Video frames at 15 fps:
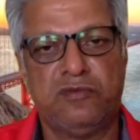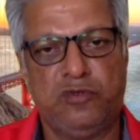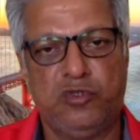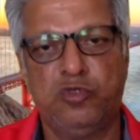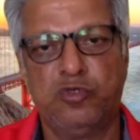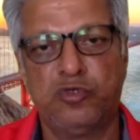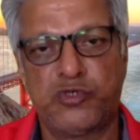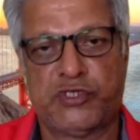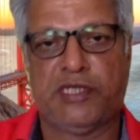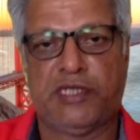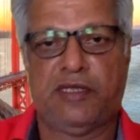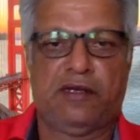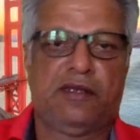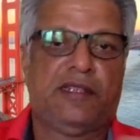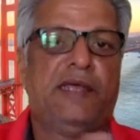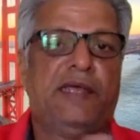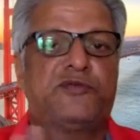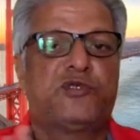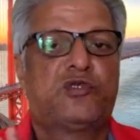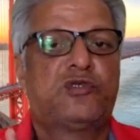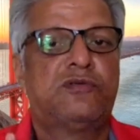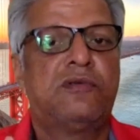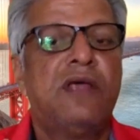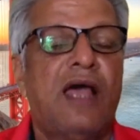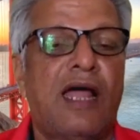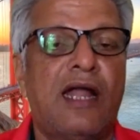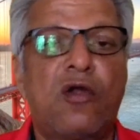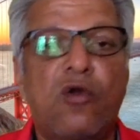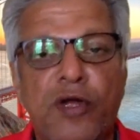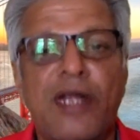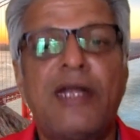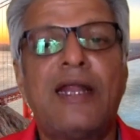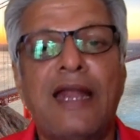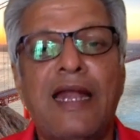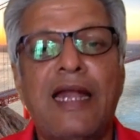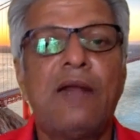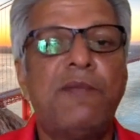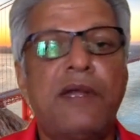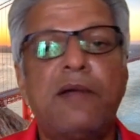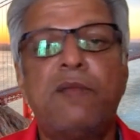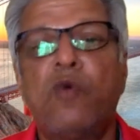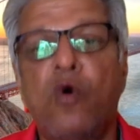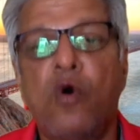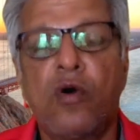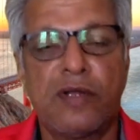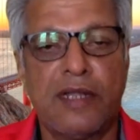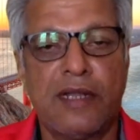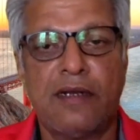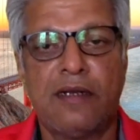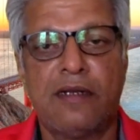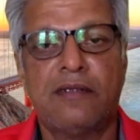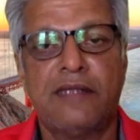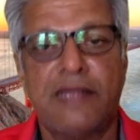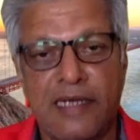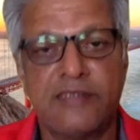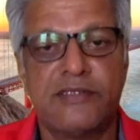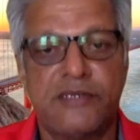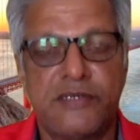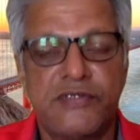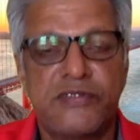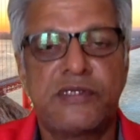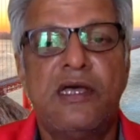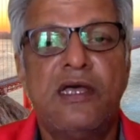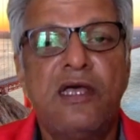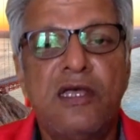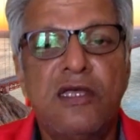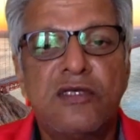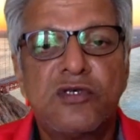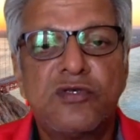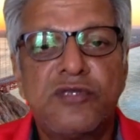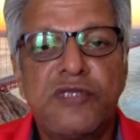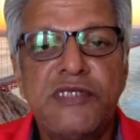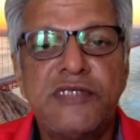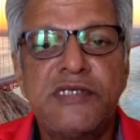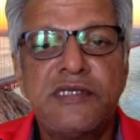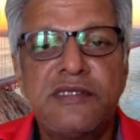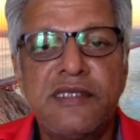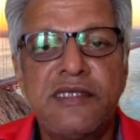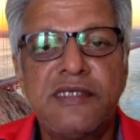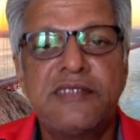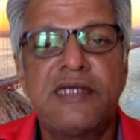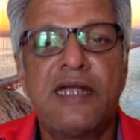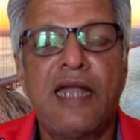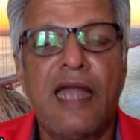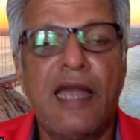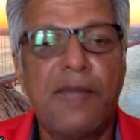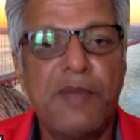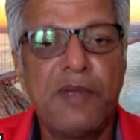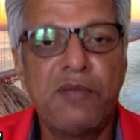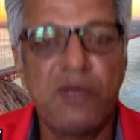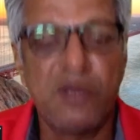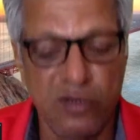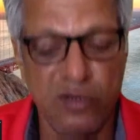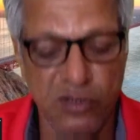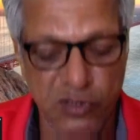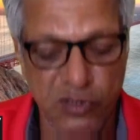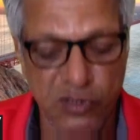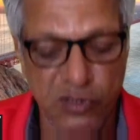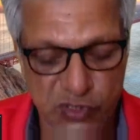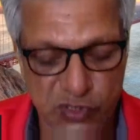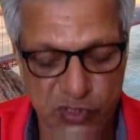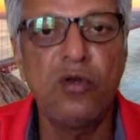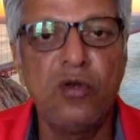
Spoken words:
use their hips and rotate a little bit more than the others. So these are things that happen because there's